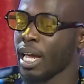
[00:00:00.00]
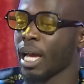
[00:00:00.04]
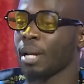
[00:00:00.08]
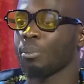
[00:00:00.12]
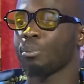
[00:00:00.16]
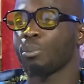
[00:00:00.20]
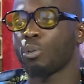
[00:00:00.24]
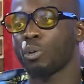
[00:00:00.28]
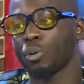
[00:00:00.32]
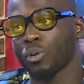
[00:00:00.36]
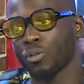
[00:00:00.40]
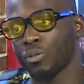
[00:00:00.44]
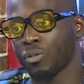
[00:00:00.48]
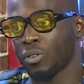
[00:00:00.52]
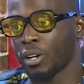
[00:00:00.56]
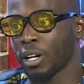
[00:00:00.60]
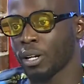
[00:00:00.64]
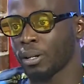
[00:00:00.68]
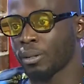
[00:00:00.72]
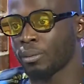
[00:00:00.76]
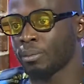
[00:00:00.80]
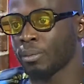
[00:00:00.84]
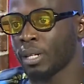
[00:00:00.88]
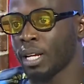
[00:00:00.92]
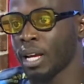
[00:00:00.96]

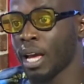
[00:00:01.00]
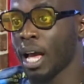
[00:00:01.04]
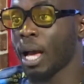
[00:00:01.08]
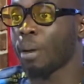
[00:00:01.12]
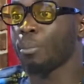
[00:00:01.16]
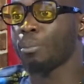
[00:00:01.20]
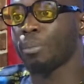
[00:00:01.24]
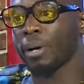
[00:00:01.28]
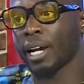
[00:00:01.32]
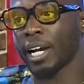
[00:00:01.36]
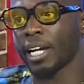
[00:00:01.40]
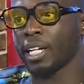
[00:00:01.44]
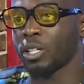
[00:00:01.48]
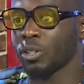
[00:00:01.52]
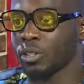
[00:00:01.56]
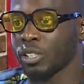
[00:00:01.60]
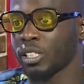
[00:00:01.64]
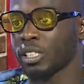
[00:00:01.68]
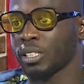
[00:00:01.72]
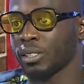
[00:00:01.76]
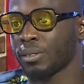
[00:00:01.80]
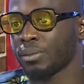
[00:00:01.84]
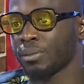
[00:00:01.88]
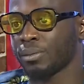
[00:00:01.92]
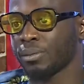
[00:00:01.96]
and
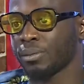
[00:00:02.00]
piloting?